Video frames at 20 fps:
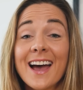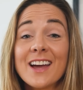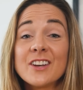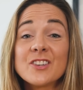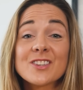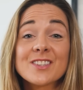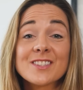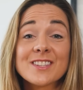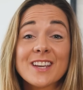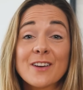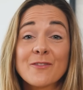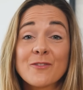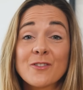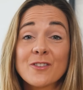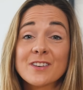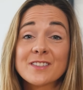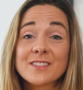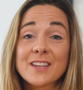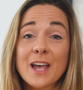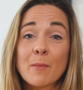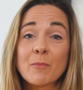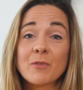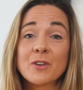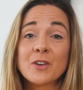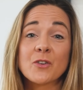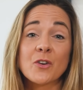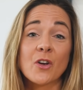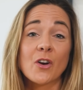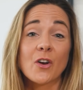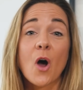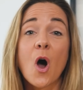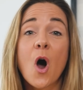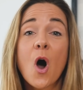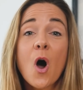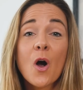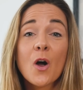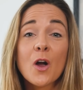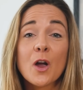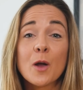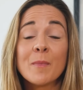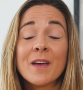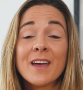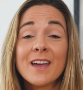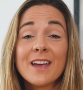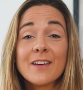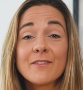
And just say, for example, you're not at home,